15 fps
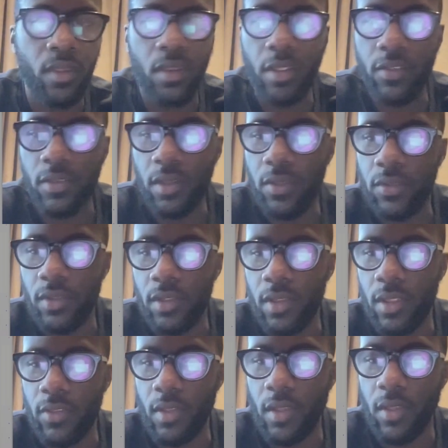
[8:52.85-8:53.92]
And that
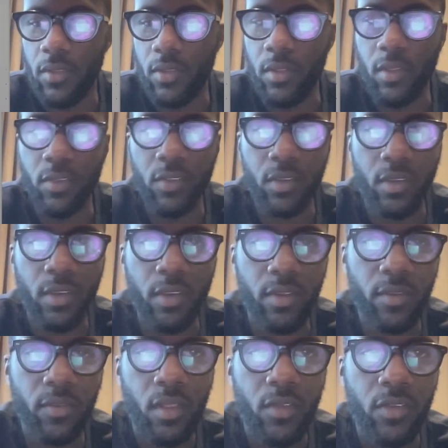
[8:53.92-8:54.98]
sounds and looks
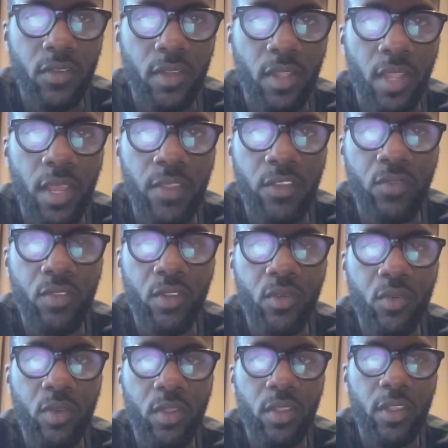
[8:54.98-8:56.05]
good. Let's just align this really
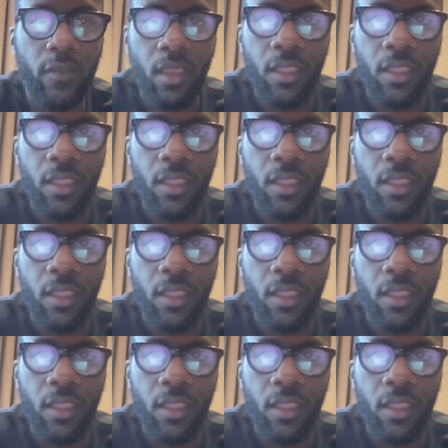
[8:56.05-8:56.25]
quickly.